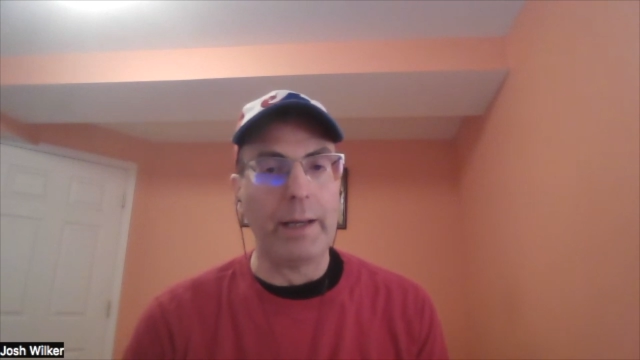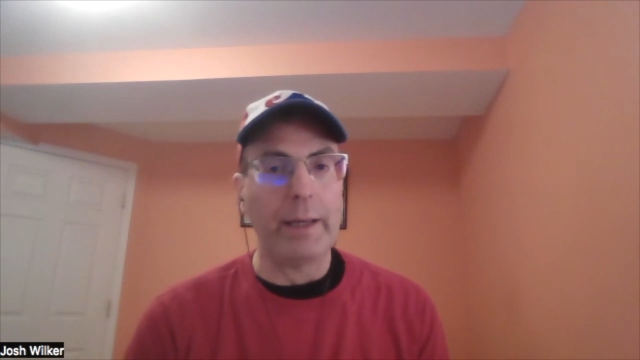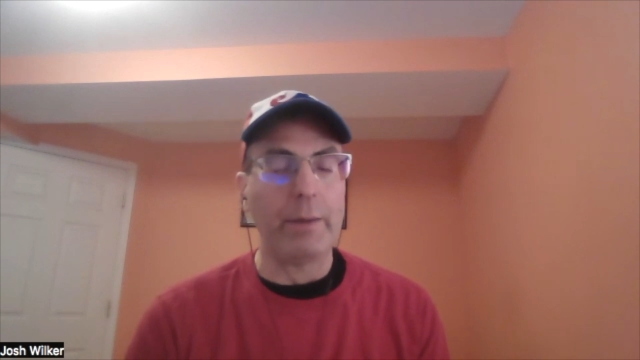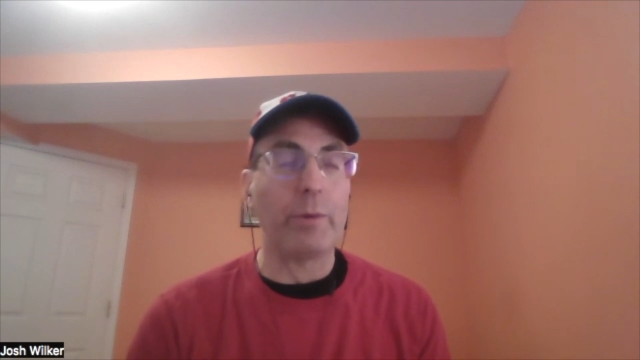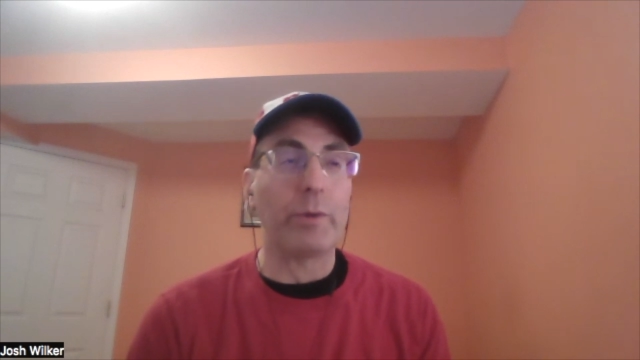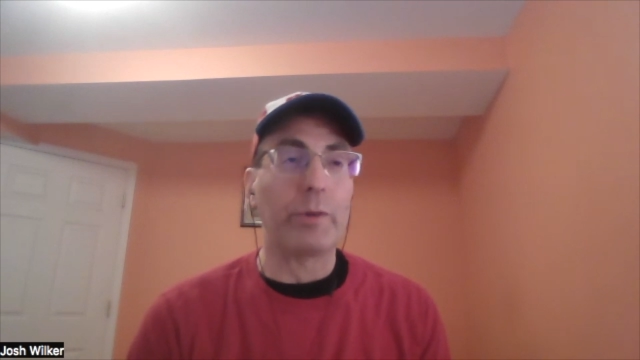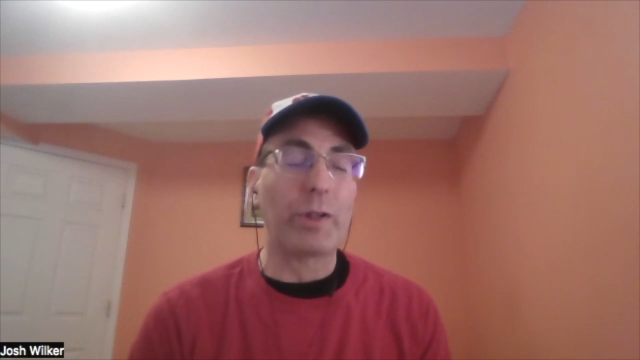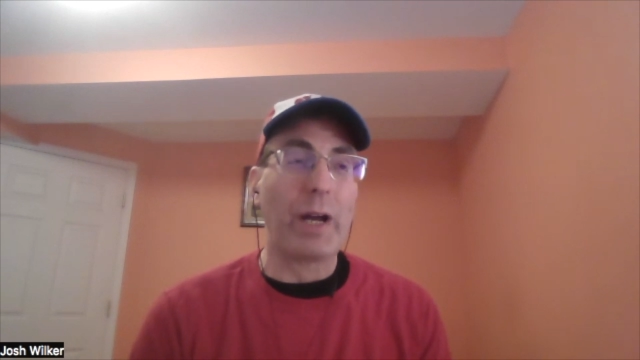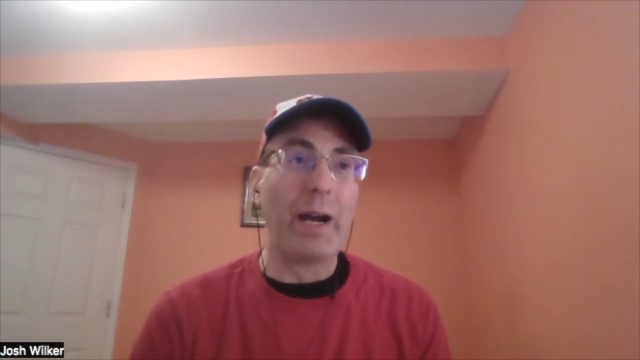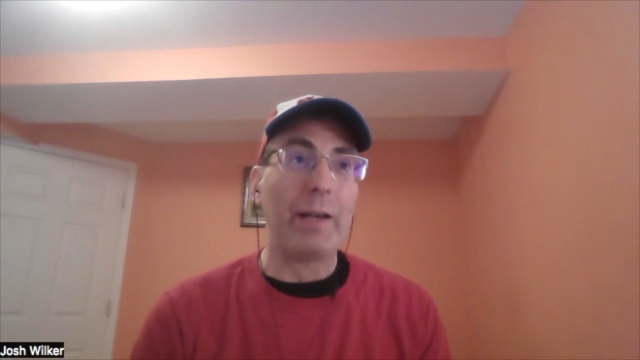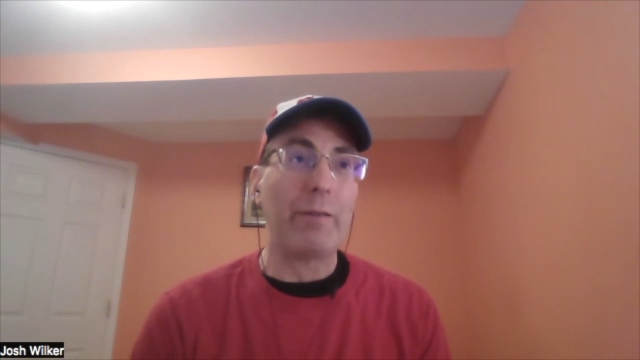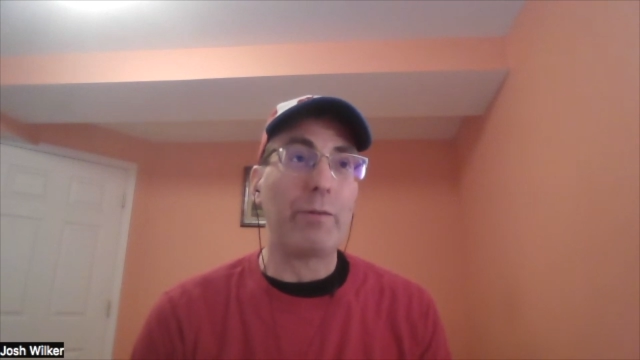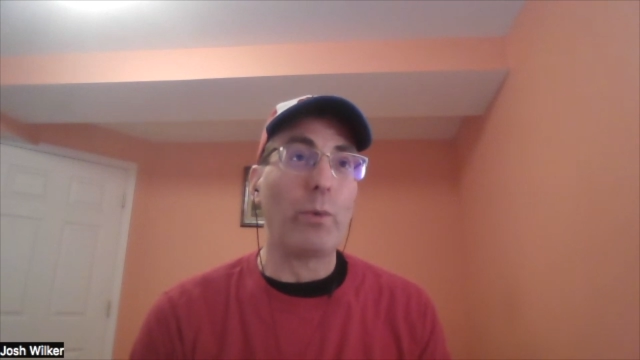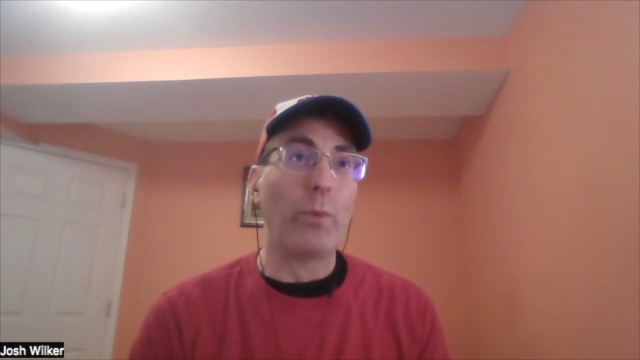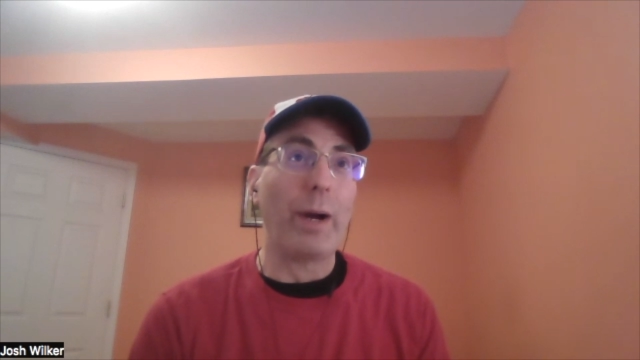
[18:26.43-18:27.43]
it was kind
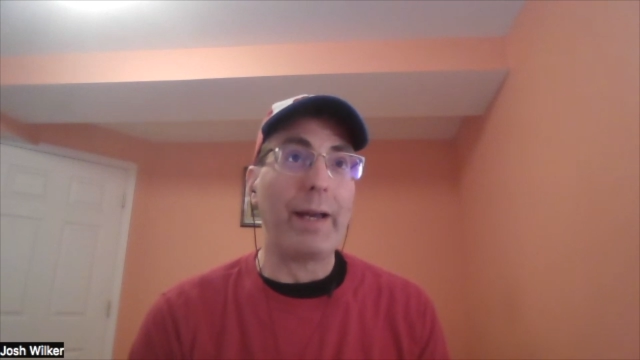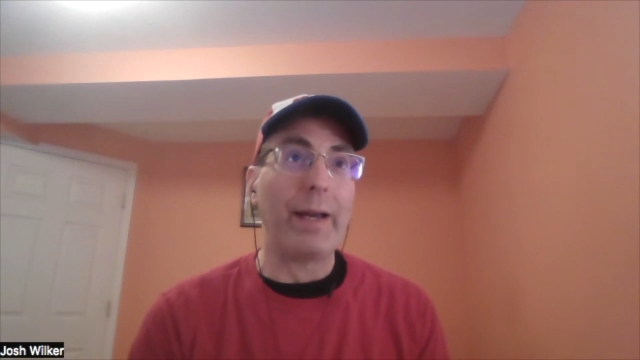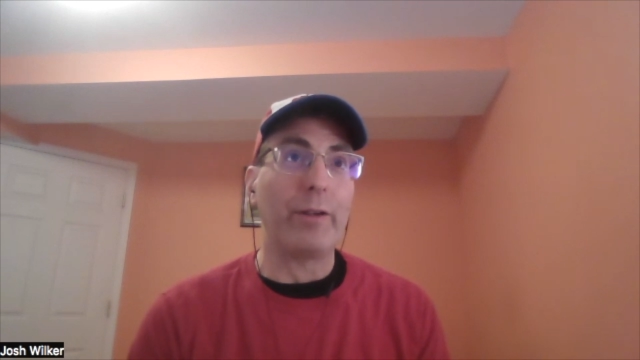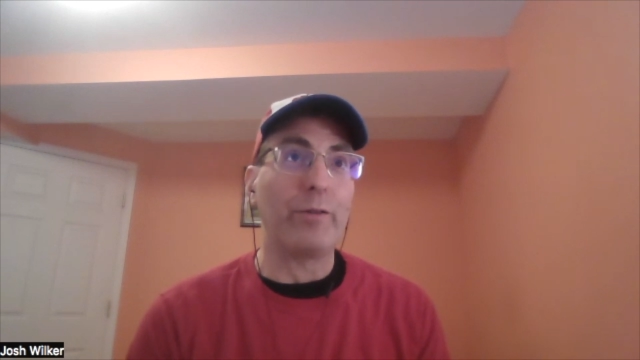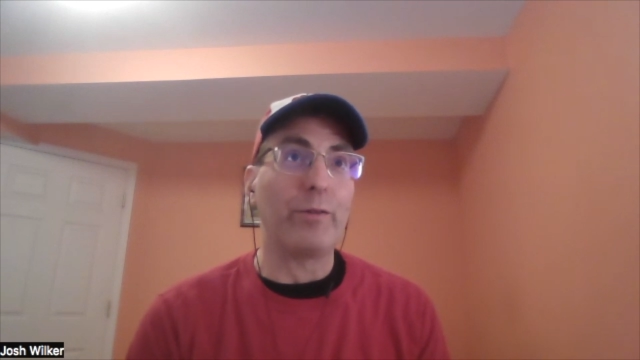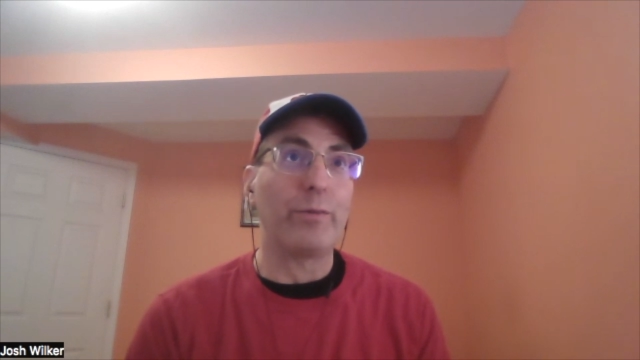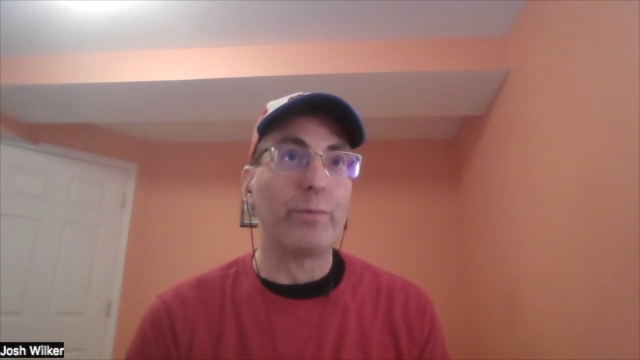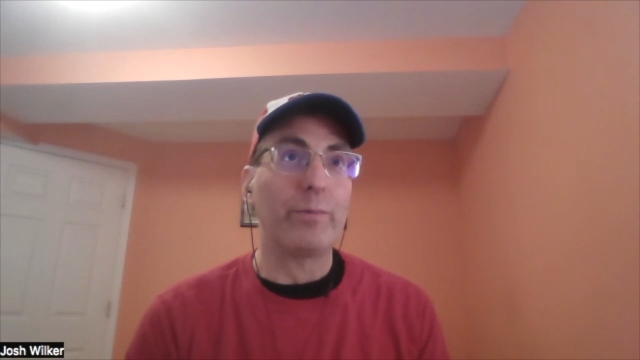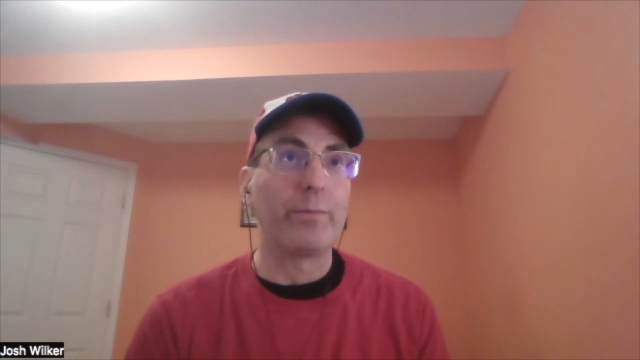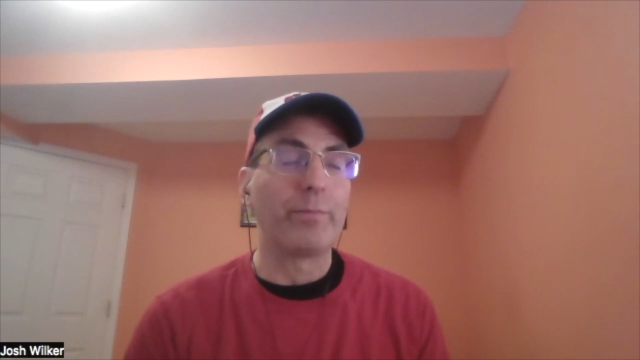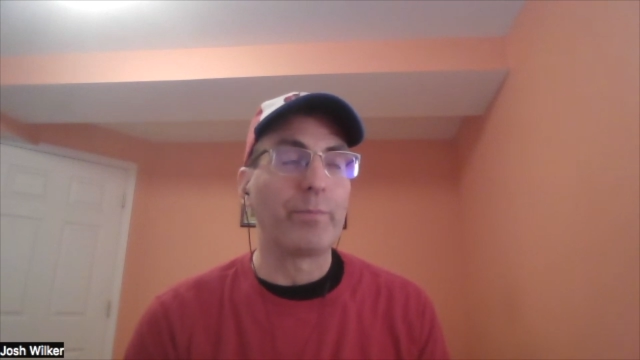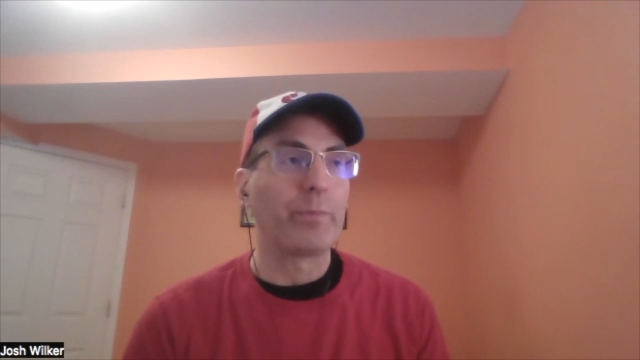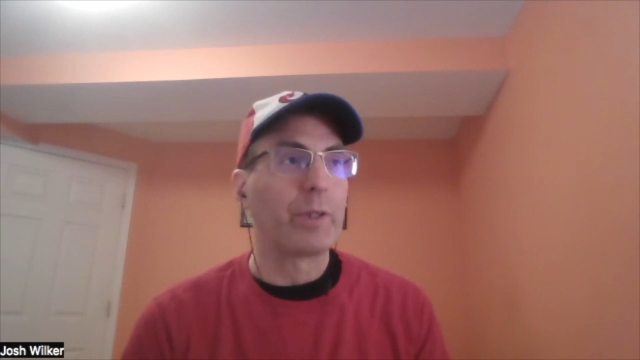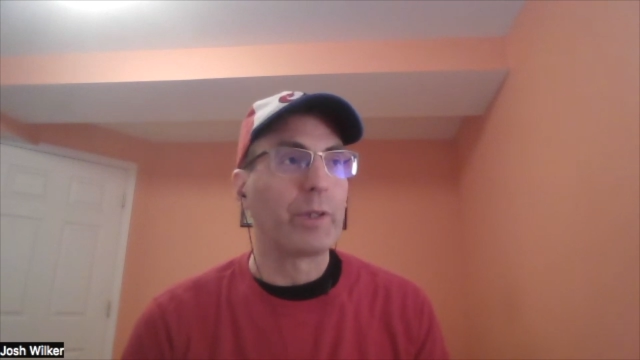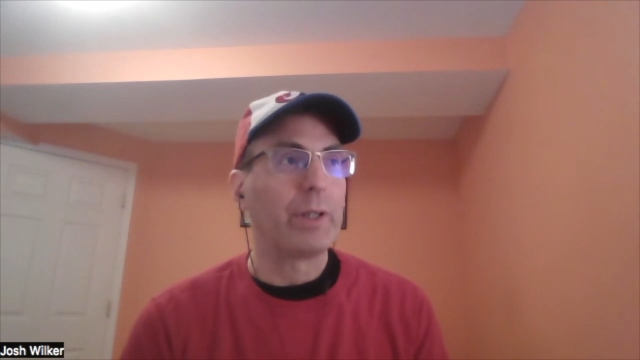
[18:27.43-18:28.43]
of a way of
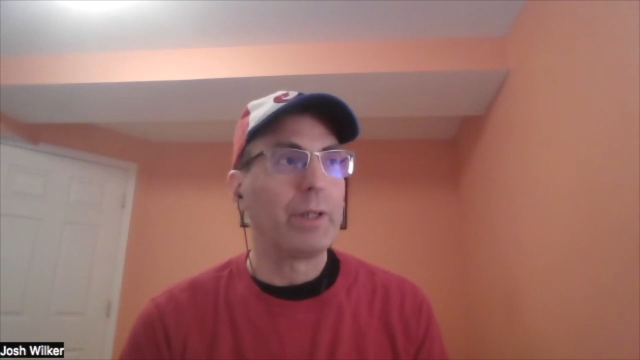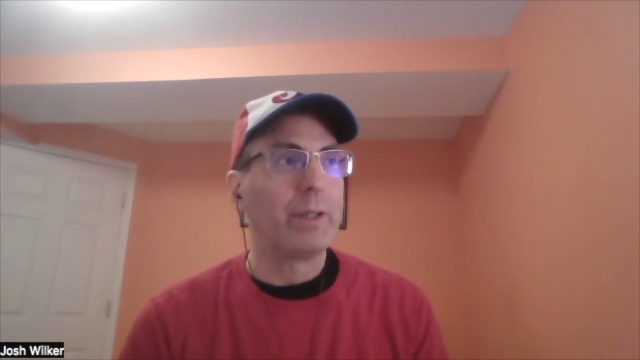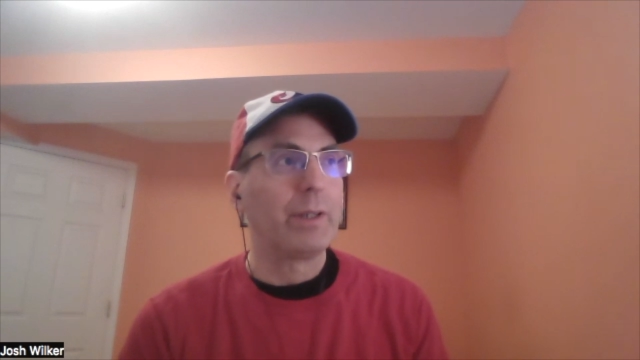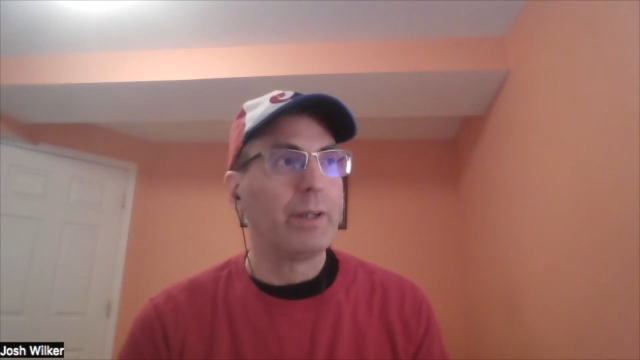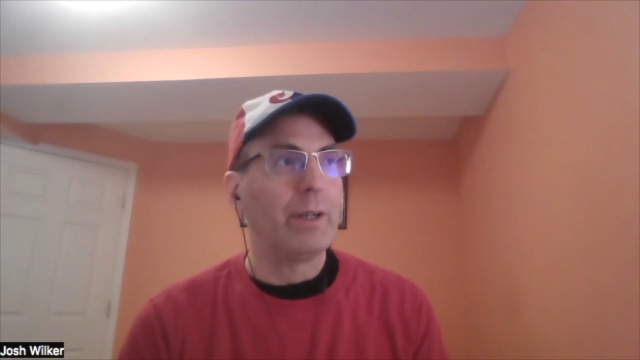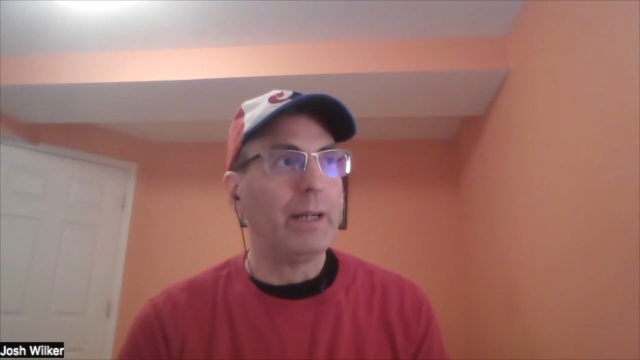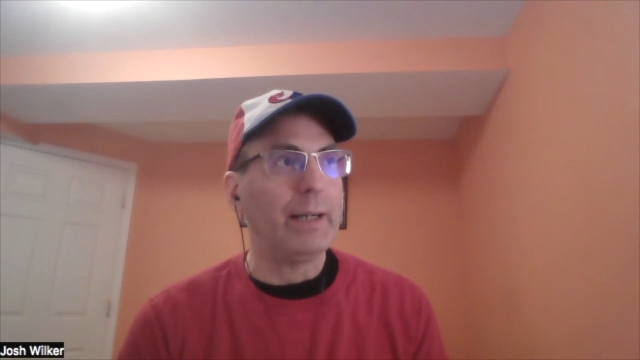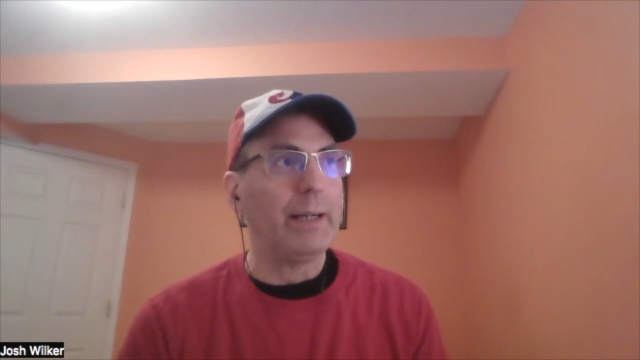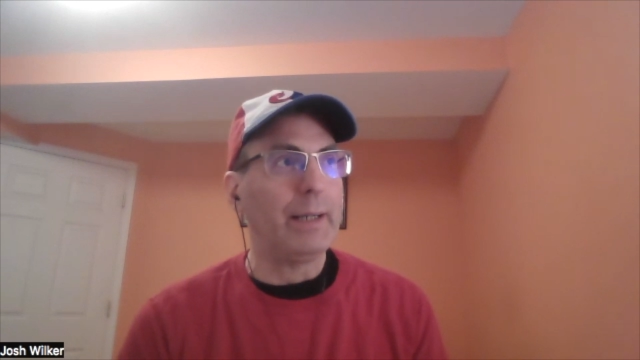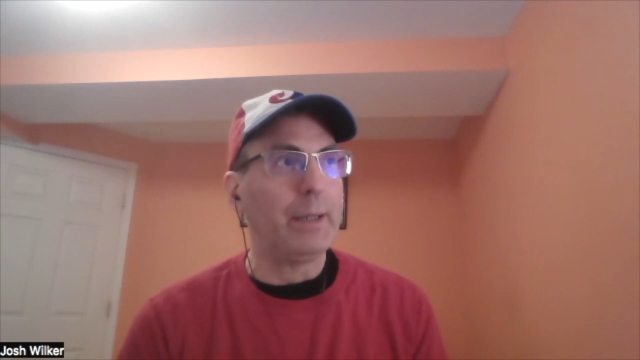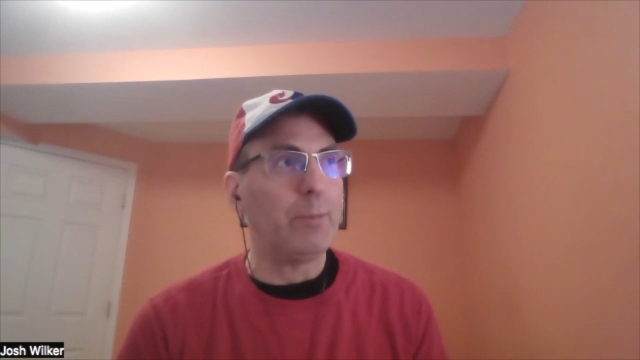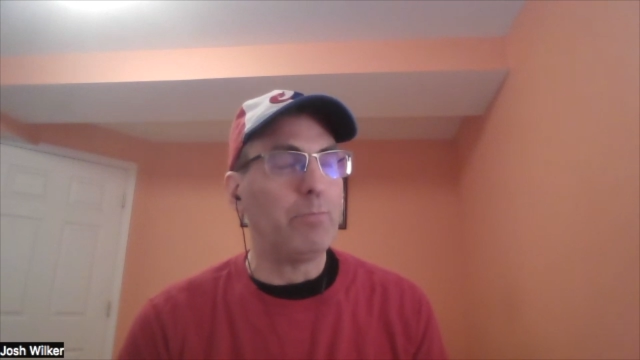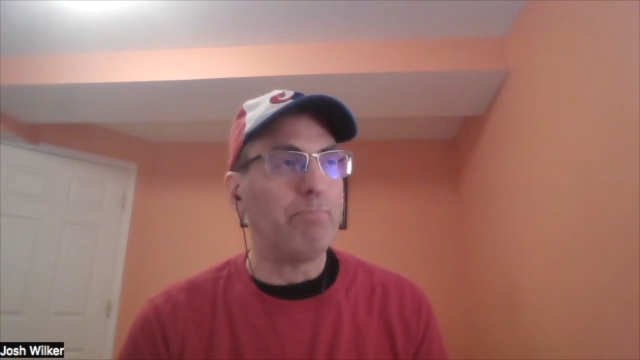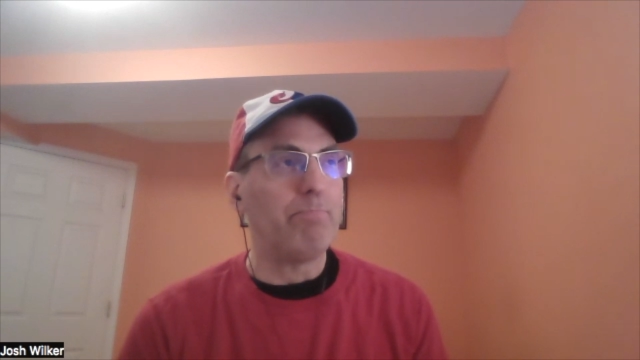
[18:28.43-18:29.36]
um,